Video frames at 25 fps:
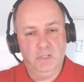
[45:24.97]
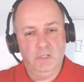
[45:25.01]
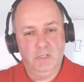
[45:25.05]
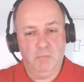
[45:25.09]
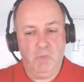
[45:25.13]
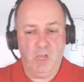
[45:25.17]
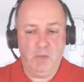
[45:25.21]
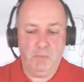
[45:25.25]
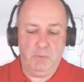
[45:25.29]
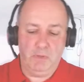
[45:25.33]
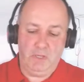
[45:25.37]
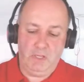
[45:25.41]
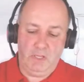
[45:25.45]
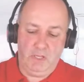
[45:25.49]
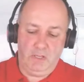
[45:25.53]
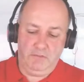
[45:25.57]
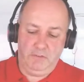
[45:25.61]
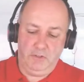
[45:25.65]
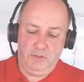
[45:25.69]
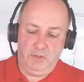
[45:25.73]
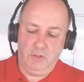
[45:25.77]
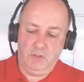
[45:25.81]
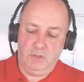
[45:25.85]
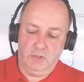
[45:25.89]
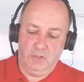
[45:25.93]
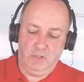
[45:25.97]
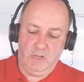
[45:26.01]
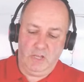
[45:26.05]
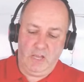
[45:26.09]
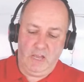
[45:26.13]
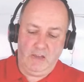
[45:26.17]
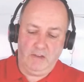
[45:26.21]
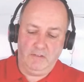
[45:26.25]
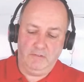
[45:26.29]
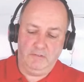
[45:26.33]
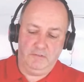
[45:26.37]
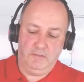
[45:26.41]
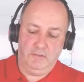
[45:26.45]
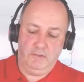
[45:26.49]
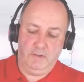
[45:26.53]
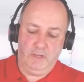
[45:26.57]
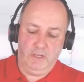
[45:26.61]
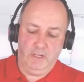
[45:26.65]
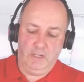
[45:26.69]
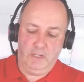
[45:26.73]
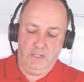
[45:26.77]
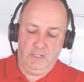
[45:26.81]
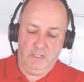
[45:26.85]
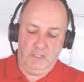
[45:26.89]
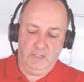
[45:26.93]
Maybe if you can have,
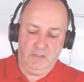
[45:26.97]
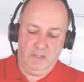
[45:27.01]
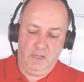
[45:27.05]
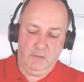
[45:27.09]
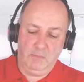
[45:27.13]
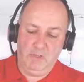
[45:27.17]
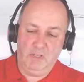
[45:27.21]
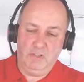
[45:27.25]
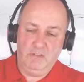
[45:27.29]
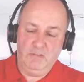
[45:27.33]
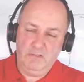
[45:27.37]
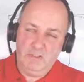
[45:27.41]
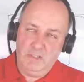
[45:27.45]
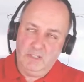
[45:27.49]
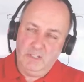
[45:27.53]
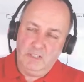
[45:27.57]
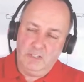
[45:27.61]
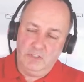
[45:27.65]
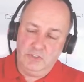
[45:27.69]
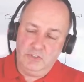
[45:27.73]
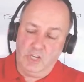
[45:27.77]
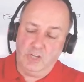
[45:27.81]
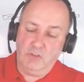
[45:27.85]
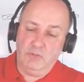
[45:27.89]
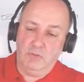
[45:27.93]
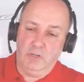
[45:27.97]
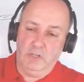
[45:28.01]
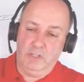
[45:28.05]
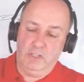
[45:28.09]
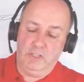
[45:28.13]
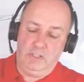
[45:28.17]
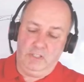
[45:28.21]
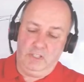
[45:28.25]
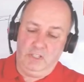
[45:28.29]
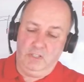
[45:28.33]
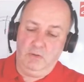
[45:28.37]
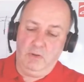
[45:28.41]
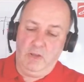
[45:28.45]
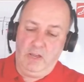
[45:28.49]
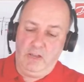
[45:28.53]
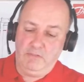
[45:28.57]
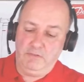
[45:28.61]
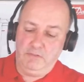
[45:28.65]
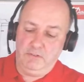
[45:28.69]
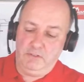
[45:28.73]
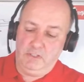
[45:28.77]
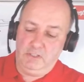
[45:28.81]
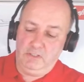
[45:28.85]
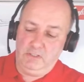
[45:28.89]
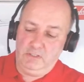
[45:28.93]
generally you
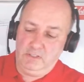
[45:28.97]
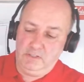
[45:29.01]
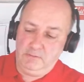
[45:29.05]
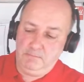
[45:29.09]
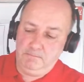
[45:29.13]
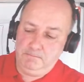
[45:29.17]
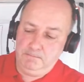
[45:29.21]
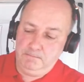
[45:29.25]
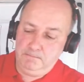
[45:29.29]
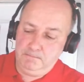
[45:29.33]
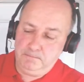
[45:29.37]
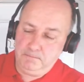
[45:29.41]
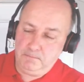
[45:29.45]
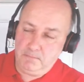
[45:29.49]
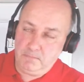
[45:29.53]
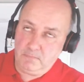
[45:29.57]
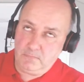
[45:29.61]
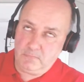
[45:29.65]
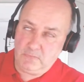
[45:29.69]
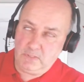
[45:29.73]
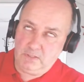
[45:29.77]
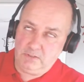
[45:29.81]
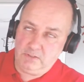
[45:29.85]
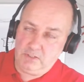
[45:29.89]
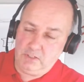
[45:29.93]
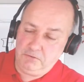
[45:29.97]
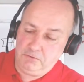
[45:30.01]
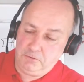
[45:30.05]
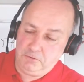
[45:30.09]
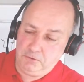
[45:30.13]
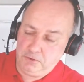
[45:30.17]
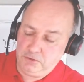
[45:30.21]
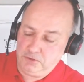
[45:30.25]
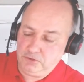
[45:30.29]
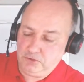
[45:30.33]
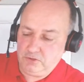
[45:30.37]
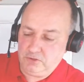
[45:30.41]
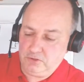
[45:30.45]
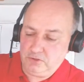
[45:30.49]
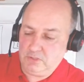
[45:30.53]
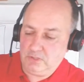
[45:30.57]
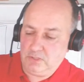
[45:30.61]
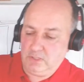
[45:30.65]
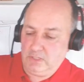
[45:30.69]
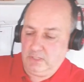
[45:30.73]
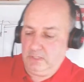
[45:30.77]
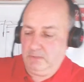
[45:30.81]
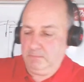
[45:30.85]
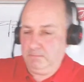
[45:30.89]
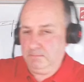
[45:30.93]
have a
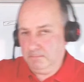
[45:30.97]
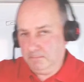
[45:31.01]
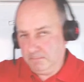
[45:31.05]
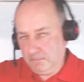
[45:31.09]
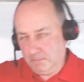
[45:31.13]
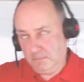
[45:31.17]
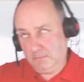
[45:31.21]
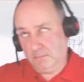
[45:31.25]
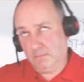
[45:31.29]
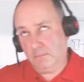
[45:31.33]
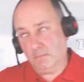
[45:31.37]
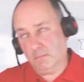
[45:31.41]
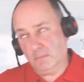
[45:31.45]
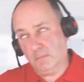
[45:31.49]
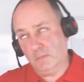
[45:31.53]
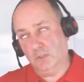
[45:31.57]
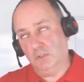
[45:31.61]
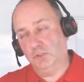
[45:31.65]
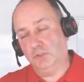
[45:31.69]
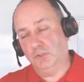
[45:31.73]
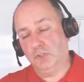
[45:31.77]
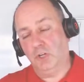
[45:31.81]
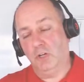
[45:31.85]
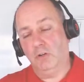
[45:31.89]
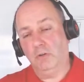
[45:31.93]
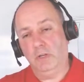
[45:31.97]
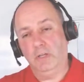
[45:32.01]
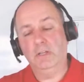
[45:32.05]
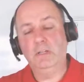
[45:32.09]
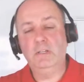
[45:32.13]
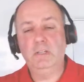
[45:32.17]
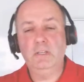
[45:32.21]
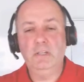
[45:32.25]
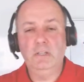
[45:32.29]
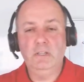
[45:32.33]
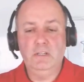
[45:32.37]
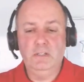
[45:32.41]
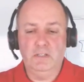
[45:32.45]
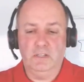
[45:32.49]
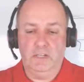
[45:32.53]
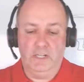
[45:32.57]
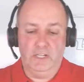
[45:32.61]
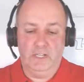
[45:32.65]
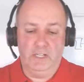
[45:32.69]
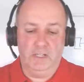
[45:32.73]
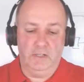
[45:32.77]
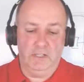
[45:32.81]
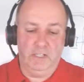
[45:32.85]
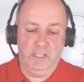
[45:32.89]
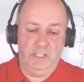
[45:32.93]
defrost controller,
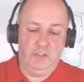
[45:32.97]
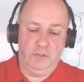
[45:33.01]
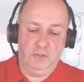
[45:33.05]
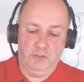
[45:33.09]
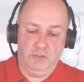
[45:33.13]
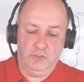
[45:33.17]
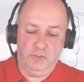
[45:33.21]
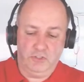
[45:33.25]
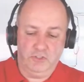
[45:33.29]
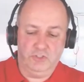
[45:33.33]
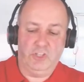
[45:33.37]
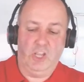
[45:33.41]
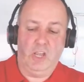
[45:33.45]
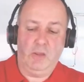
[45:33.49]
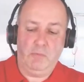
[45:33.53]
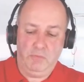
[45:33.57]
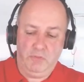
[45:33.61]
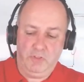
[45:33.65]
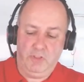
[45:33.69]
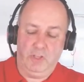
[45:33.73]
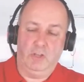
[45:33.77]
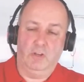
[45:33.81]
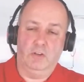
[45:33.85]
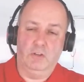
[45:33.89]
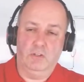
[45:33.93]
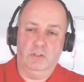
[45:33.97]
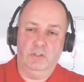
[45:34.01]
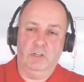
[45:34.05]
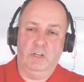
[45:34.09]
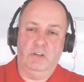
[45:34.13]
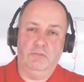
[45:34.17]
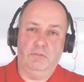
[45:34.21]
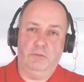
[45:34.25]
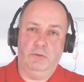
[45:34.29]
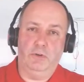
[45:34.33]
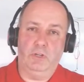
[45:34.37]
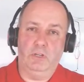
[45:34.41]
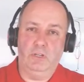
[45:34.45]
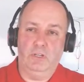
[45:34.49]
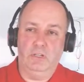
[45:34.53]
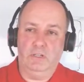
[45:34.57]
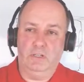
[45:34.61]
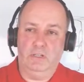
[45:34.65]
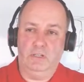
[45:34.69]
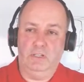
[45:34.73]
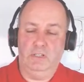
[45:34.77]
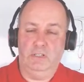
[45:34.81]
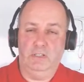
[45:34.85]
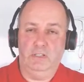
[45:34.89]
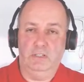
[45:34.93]
and it does the same thing on every
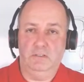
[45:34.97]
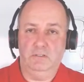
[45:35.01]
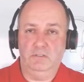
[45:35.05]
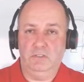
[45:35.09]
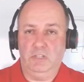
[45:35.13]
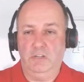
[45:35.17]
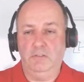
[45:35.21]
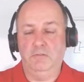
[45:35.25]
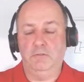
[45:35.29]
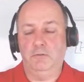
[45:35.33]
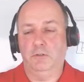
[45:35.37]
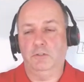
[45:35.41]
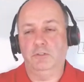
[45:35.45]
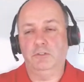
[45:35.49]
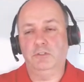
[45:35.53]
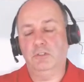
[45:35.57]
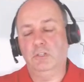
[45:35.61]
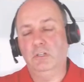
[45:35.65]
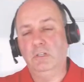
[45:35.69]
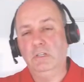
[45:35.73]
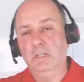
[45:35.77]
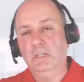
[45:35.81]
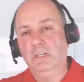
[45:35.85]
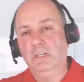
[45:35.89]
defrost.